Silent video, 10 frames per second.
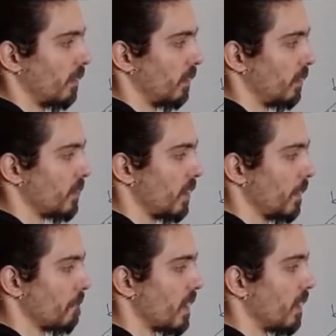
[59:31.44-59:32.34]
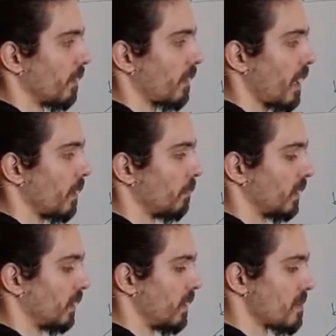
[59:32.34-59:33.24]
you see, times
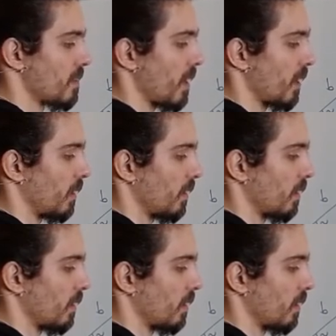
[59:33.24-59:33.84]
the sine,